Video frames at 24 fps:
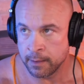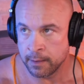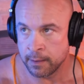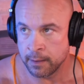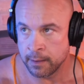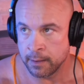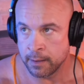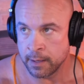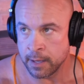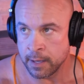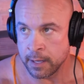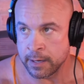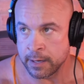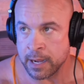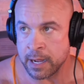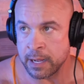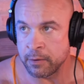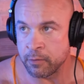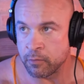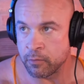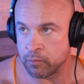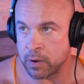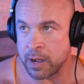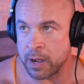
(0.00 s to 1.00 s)
And
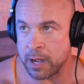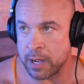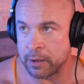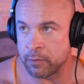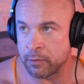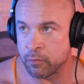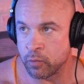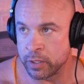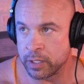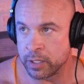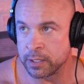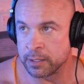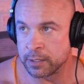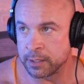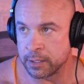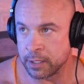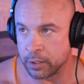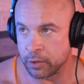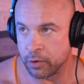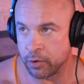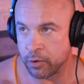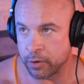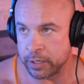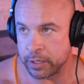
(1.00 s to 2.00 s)
I will
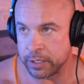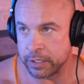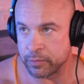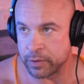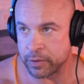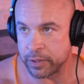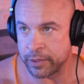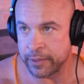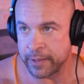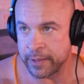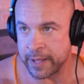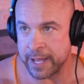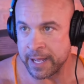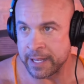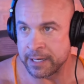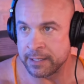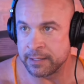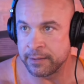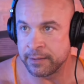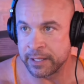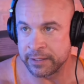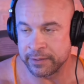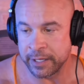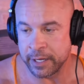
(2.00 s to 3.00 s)
agree with that
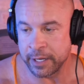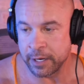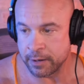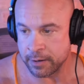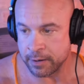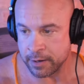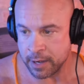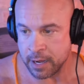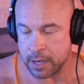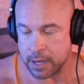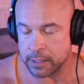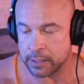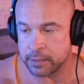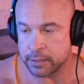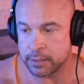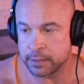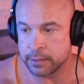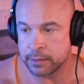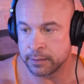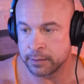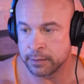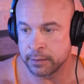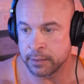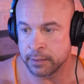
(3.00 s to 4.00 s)
they are not
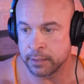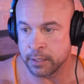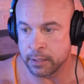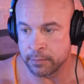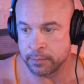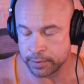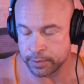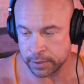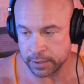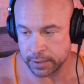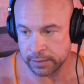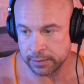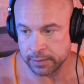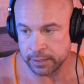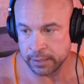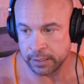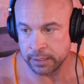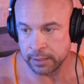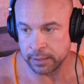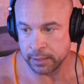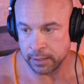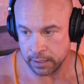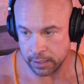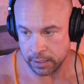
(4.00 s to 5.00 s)
completely
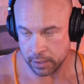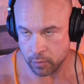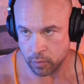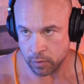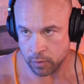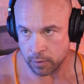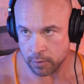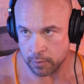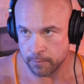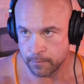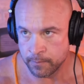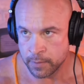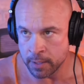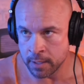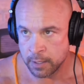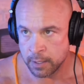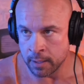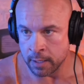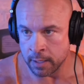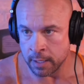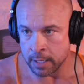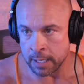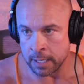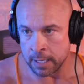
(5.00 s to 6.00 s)
equal.
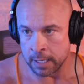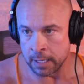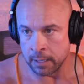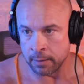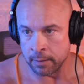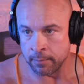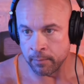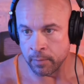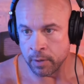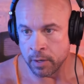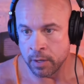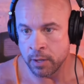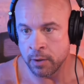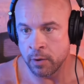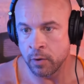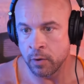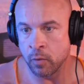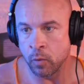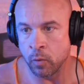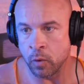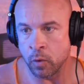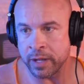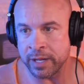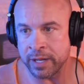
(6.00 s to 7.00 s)

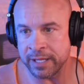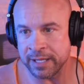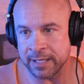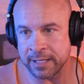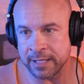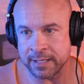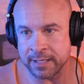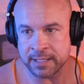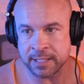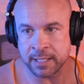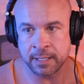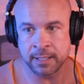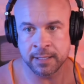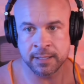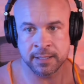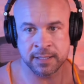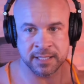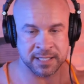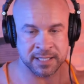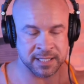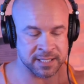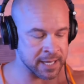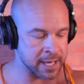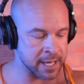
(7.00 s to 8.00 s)
What it
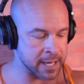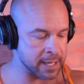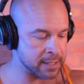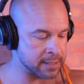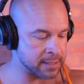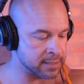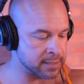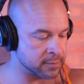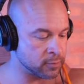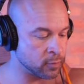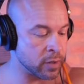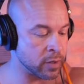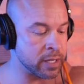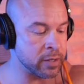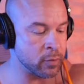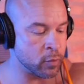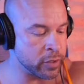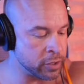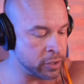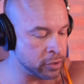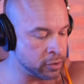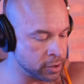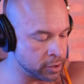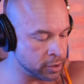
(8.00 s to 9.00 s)
says, when
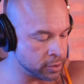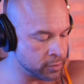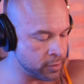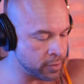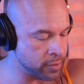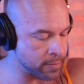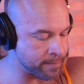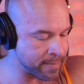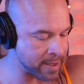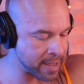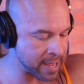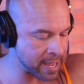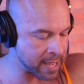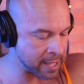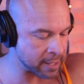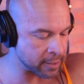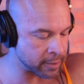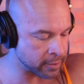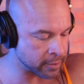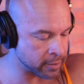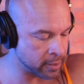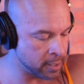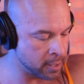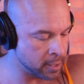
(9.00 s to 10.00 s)
you do the
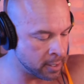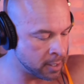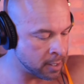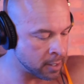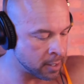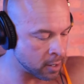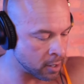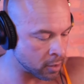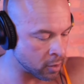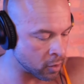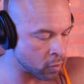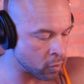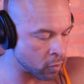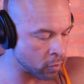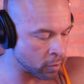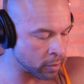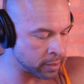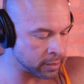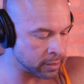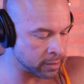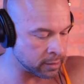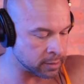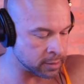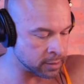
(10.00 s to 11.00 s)
math
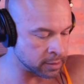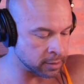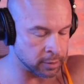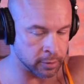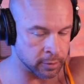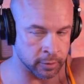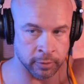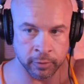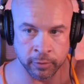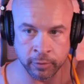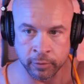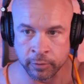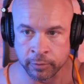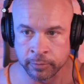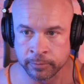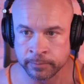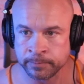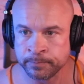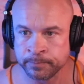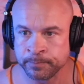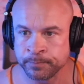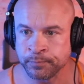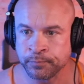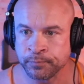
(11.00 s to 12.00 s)
according to
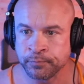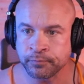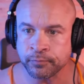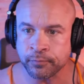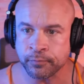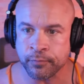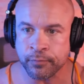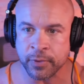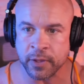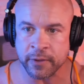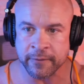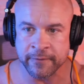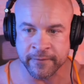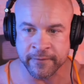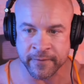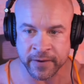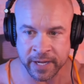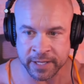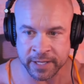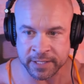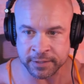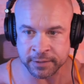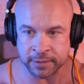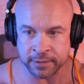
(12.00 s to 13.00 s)

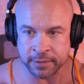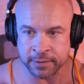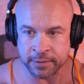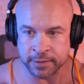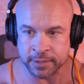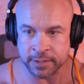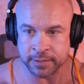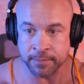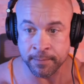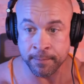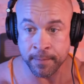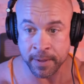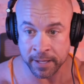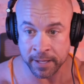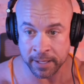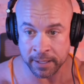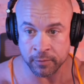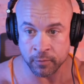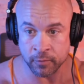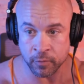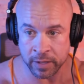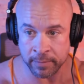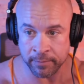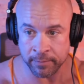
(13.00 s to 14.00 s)
Pfizer's
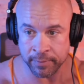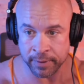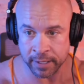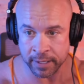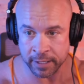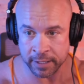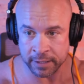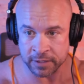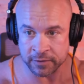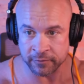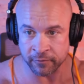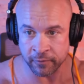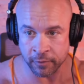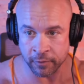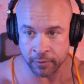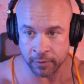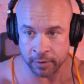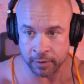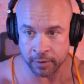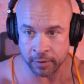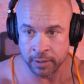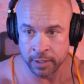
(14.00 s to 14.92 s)
main webpage for